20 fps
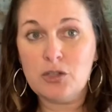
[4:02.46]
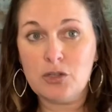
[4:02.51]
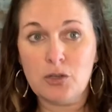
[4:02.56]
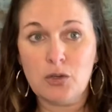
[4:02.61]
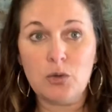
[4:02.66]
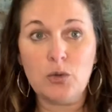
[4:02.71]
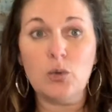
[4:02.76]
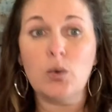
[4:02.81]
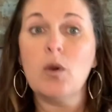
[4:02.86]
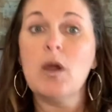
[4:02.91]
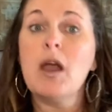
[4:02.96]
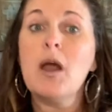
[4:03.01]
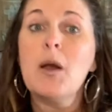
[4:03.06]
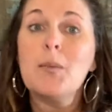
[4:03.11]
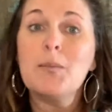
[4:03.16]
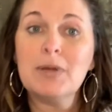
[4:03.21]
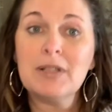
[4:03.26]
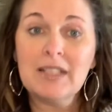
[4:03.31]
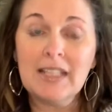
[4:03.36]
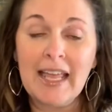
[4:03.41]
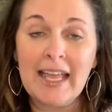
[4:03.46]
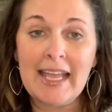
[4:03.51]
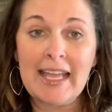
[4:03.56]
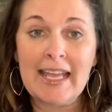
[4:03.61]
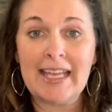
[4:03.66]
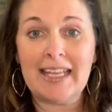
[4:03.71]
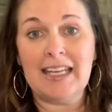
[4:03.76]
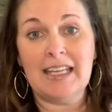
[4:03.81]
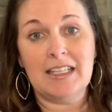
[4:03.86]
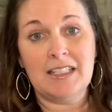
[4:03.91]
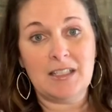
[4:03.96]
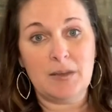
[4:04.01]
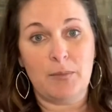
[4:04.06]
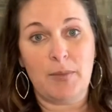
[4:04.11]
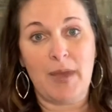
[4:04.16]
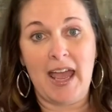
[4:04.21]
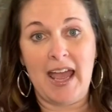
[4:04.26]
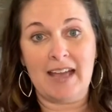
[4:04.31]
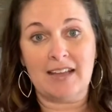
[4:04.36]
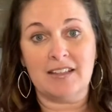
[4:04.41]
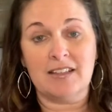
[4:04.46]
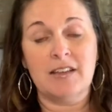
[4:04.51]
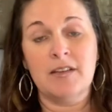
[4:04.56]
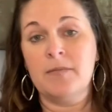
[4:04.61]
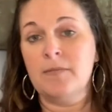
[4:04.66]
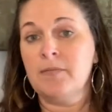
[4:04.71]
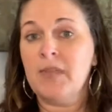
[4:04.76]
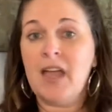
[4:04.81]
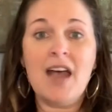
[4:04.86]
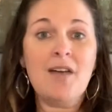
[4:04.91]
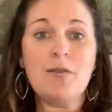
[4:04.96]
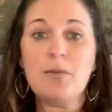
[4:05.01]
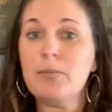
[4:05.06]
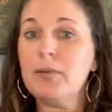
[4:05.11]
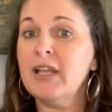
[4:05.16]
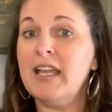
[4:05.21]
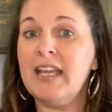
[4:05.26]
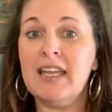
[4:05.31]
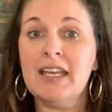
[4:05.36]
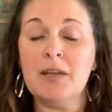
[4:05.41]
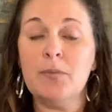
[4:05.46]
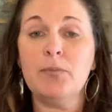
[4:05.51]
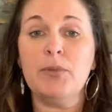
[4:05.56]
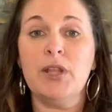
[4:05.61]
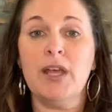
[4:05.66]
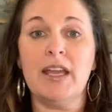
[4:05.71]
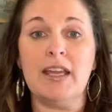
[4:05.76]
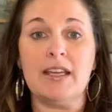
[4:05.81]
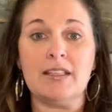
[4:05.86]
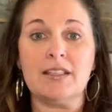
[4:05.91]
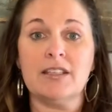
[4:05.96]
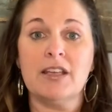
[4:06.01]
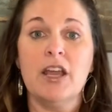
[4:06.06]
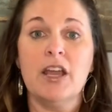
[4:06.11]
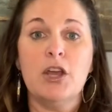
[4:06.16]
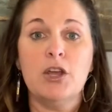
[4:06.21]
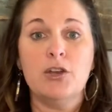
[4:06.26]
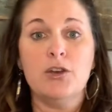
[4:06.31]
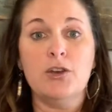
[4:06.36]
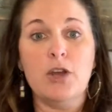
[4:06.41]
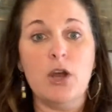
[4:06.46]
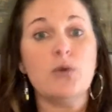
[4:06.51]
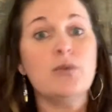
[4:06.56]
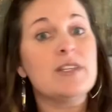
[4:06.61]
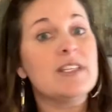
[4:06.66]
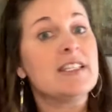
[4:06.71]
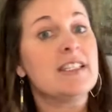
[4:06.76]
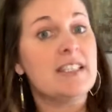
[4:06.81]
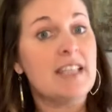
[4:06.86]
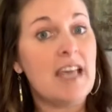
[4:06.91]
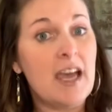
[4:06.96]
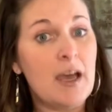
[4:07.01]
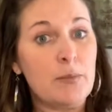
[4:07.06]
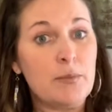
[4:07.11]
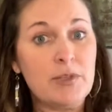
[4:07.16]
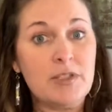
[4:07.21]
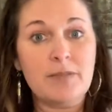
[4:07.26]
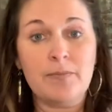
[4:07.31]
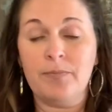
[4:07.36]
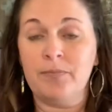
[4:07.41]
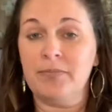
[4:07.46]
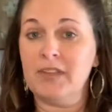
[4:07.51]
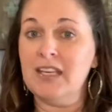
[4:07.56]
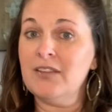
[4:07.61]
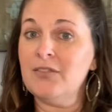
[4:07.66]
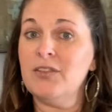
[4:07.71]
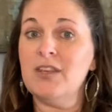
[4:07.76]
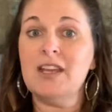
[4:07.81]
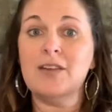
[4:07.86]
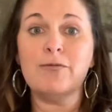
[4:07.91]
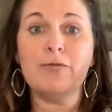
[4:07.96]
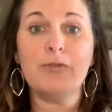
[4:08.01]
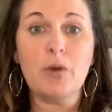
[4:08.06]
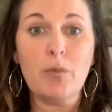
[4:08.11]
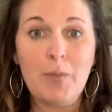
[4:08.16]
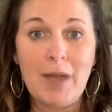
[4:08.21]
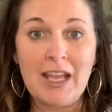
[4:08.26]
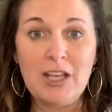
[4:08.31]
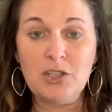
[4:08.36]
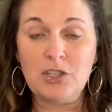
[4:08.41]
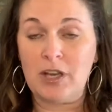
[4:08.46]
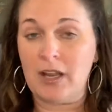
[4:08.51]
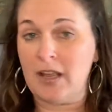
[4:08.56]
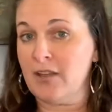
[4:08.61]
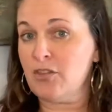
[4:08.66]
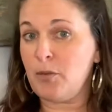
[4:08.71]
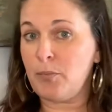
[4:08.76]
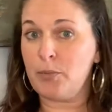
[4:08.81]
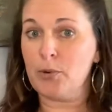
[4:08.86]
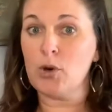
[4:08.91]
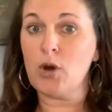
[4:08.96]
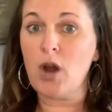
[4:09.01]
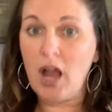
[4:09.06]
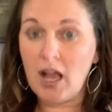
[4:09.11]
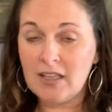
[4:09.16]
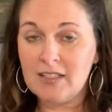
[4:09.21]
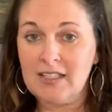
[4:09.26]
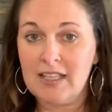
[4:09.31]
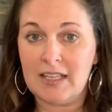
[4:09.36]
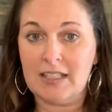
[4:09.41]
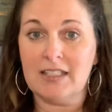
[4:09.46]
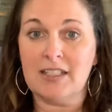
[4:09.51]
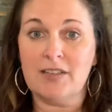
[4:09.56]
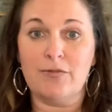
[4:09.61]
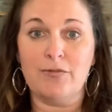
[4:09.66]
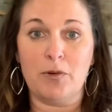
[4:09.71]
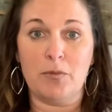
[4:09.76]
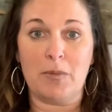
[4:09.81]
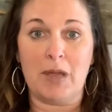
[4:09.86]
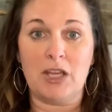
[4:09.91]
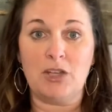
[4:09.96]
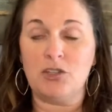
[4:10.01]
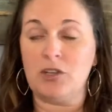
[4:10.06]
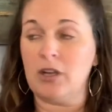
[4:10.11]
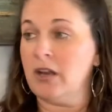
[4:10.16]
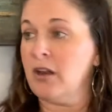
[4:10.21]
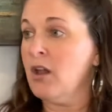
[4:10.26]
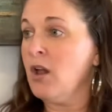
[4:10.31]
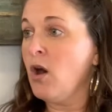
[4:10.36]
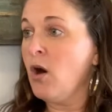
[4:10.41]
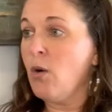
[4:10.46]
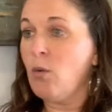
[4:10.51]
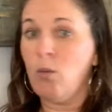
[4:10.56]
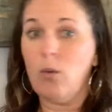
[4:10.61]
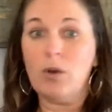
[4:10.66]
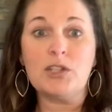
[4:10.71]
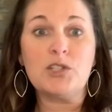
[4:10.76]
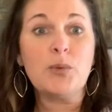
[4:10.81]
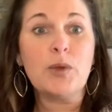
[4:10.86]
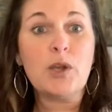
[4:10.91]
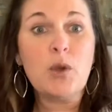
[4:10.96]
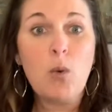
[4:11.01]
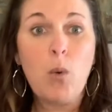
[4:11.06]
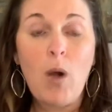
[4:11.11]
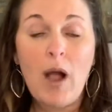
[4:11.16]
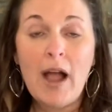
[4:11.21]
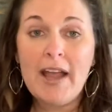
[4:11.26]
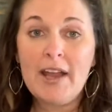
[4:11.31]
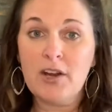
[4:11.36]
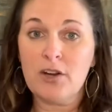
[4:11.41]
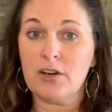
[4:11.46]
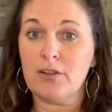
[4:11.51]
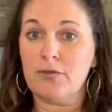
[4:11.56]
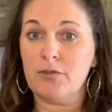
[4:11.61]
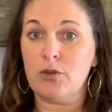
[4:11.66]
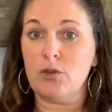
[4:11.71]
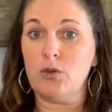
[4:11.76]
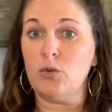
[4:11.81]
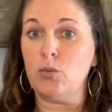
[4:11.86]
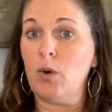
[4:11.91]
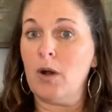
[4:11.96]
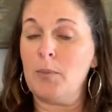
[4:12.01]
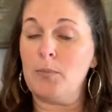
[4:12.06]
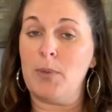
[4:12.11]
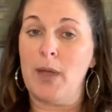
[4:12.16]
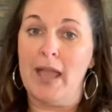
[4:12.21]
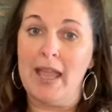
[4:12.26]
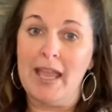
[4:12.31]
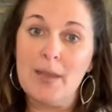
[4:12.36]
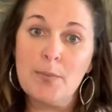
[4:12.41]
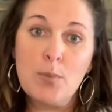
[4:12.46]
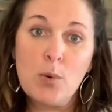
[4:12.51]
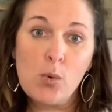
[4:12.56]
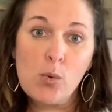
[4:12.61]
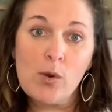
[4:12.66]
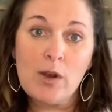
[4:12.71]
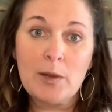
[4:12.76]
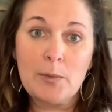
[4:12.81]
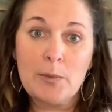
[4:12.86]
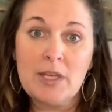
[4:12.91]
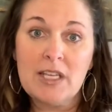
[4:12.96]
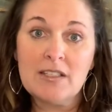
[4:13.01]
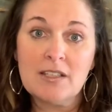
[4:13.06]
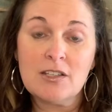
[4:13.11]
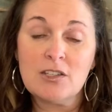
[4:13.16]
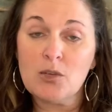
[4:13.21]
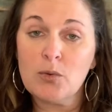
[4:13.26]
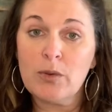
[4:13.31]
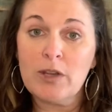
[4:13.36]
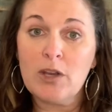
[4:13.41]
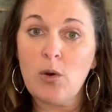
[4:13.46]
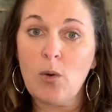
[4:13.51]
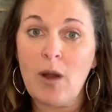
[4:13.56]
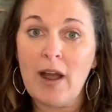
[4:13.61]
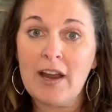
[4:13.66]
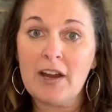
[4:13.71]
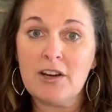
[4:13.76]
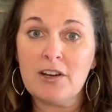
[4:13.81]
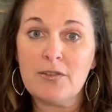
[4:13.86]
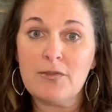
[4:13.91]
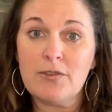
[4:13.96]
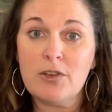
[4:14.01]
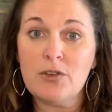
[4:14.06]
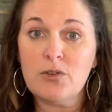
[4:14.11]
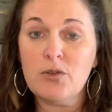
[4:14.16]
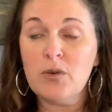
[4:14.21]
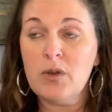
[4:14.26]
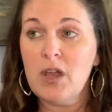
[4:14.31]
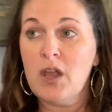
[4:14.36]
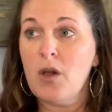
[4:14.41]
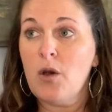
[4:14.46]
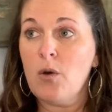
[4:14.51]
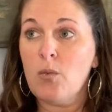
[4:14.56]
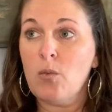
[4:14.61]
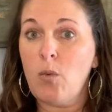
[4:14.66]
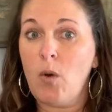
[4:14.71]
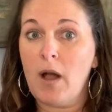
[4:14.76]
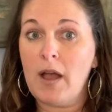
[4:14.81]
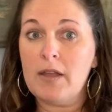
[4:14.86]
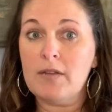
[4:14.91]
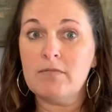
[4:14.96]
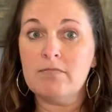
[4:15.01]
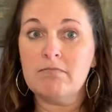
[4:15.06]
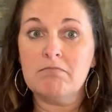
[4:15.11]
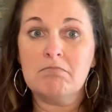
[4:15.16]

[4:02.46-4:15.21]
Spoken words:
to plan to pass. Have a plan in place. Know the steps. Get the information. Get the process information. What's required of you? What paperwork pieces are required of you? What